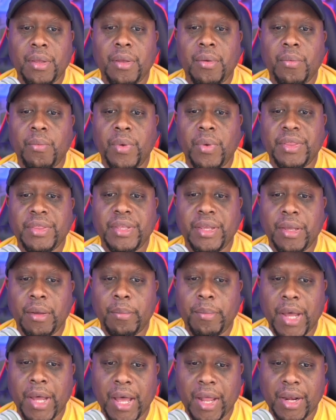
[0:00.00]
with the
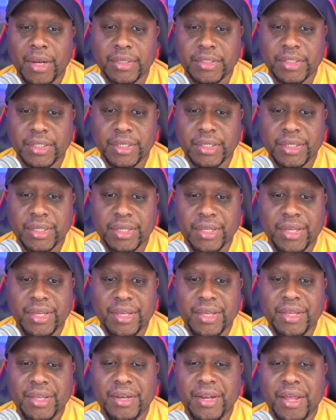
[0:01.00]
apology.
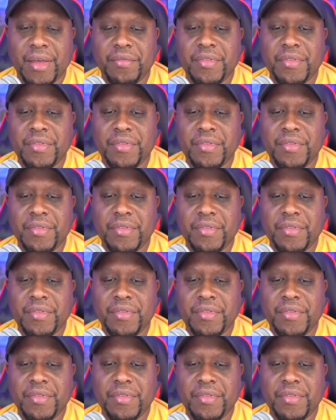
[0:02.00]
Now,